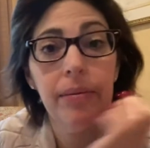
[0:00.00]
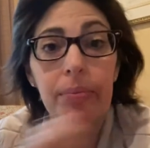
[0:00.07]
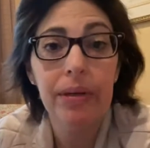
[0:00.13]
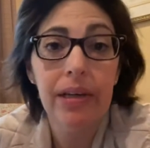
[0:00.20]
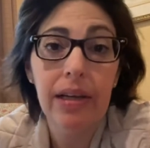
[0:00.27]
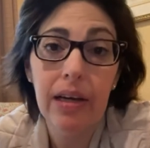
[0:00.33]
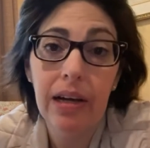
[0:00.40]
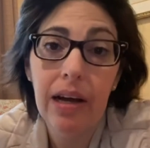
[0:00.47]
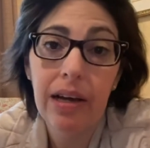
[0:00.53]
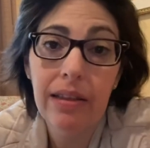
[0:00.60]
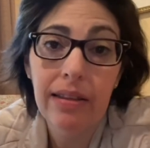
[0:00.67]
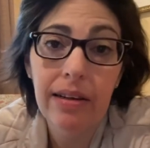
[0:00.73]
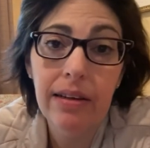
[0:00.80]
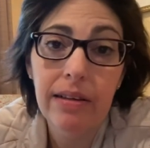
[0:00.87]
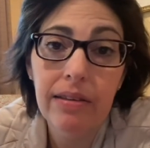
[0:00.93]
but I
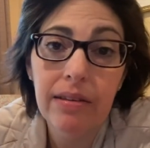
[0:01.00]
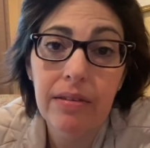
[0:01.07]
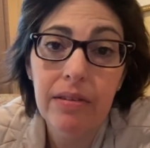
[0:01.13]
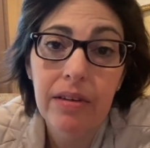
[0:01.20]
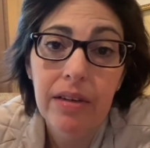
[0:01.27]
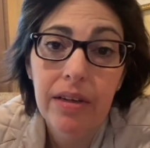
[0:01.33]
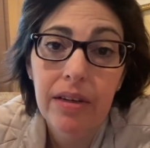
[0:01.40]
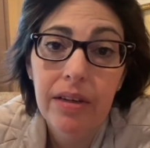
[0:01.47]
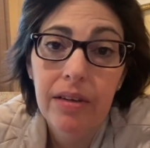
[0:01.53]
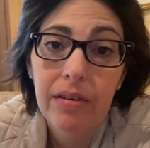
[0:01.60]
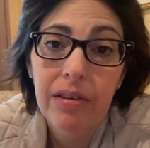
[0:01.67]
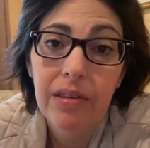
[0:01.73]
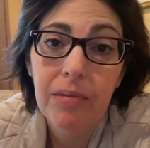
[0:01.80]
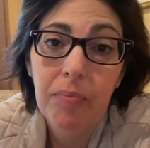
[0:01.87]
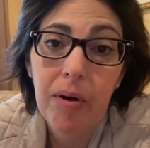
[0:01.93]
think it's
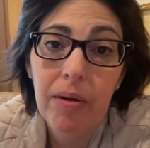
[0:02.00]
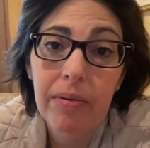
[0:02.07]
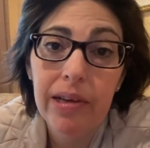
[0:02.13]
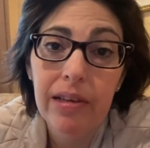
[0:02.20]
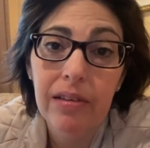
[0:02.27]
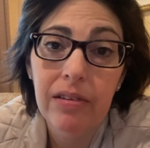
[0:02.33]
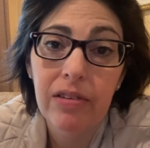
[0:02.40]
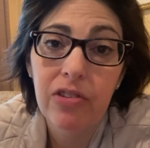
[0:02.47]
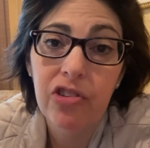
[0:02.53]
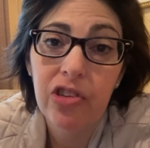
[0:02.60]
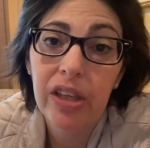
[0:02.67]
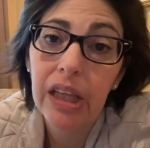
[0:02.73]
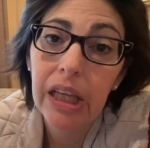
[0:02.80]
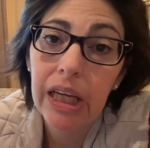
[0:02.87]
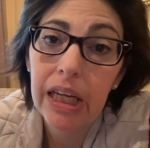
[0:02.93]
probably a little
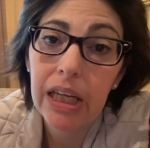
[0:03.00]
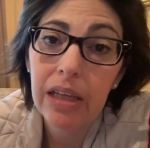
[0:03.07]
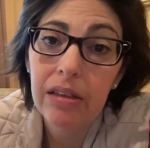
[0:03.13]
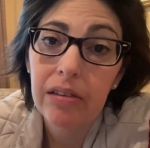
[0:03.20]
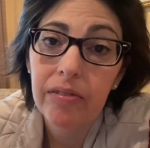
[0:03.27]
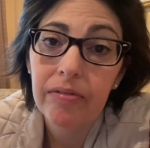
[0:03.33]
chilly,